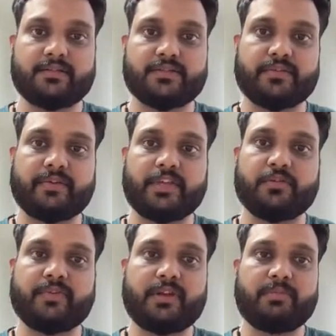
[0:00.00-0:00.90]
So
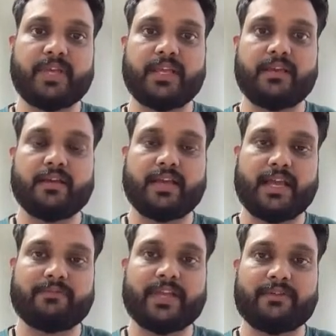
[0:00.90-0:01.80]
you will be
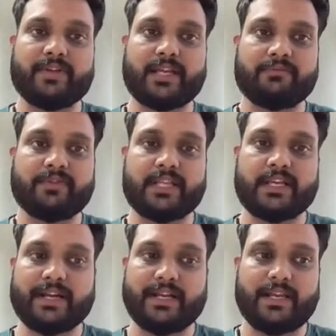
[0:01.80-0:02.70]
having
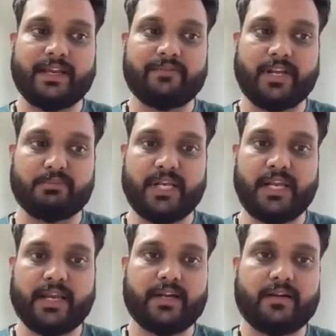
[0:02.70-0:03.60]
everything readily available,
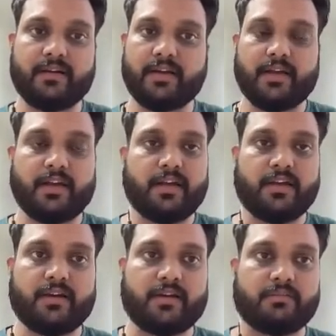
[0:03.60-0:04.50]
and
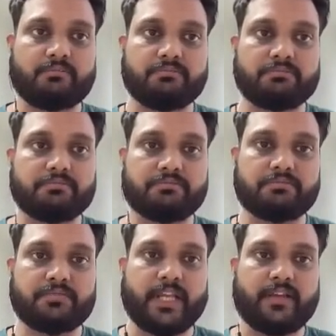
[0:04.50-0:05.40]
um,
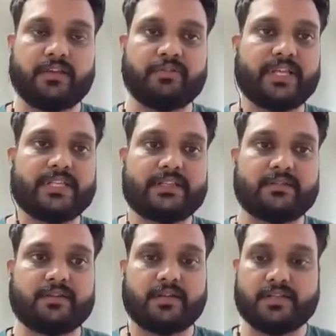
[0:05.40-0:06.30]
like, you
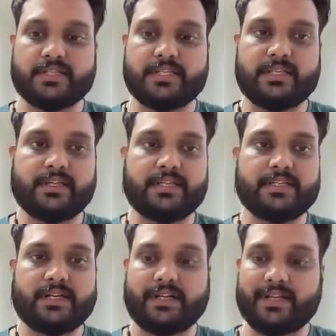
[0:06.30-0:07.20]
can see the
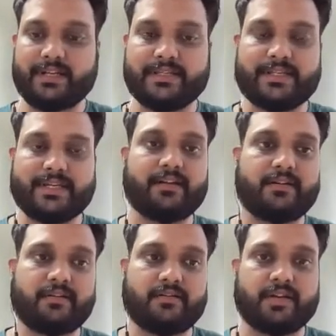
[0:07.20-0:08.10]
result in
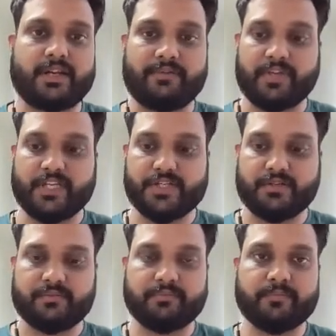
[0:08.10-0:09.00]
instant on navigation.